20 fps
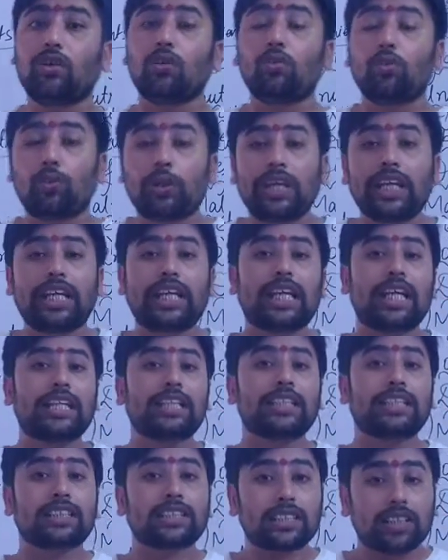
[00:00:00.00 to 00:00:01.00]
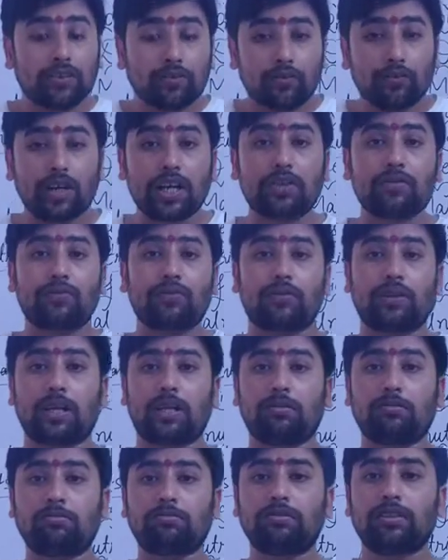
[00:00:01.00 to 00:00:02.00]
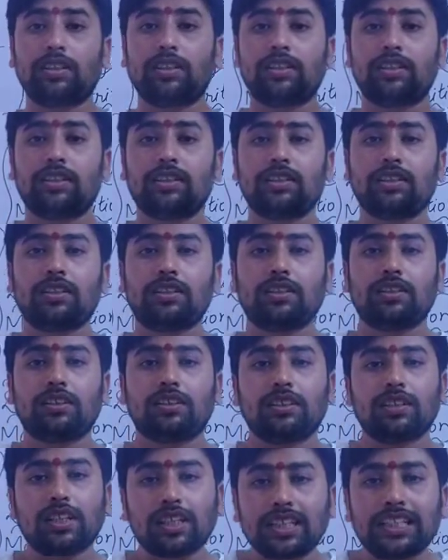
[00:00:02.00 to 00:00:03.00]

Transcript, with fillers: we can suffer from a